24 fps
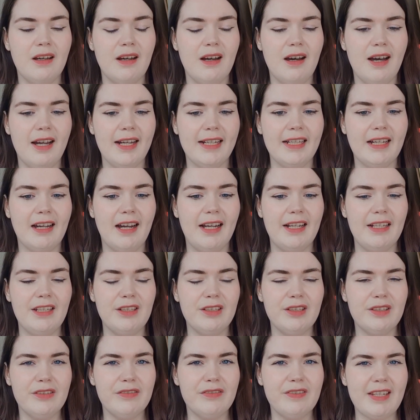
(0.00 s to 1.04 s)
I kind
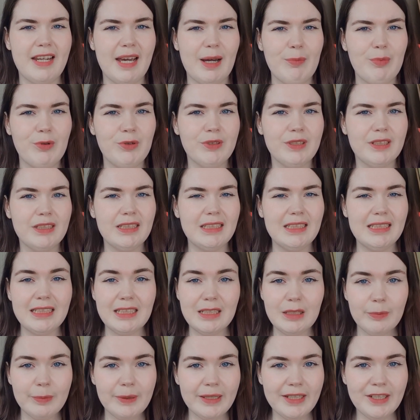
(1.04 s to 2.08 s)
of dabbled a
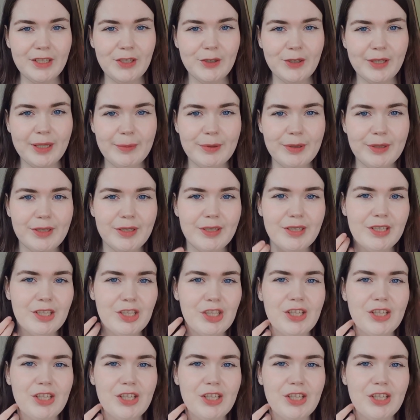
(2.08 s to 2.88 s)
little bit in grammar,